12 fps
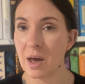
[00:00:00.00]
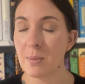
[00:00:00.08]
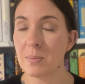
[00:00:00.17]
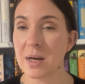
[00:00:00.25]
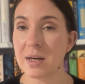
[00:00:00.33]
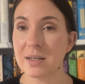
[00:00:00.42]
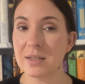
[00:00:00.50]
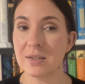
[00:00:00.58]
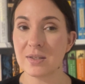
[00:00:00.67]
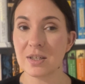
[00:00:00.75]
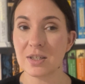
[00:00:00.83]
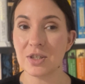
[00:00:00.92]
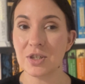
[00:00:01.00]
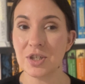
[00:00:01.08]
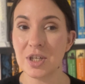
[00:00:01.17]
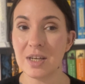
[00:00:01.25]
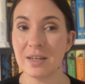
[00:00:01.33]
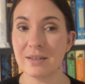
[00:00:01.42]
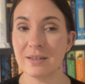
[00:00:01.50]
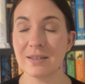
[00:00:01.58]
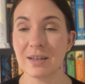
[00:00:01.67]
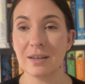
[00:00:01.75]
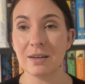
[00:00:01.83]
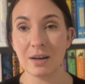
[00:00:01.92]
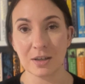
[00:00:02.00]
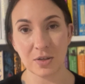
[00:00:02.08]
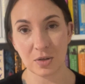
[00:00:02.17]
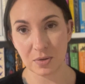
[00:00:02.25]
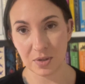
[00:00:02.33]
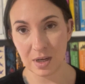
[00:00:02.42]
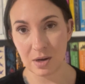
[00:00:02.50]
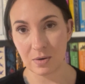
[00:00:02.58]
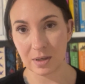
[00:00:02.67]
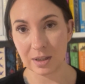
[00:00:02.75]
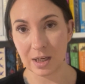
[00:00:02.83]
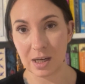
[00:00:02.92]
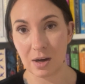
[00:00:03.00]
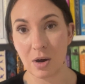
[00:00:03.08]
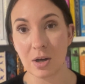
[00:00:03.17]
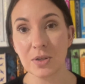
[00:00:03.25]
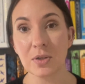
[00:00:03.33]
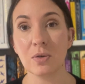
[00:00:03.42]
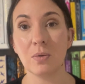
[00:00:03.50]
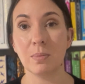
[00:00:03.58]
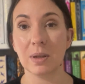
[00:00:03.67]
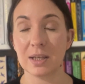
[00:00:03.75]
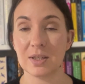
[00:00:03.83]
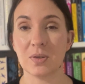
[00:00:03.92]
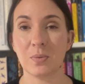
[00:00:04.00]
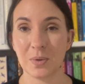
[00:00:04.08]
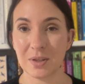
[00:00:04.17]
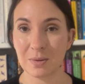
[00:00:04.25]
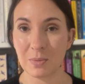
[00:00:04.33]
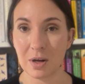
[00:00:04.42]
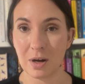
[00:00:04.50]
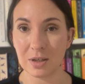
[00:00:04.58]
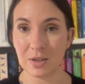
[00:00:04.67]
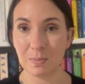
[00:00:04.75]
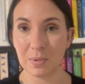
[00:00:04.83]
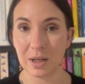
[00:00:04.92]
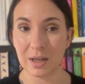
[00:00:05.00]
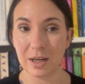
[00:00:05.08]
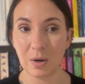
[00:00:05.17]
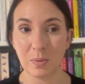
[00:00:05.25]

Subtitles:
because she is not so secretly also blessed with some God's blood,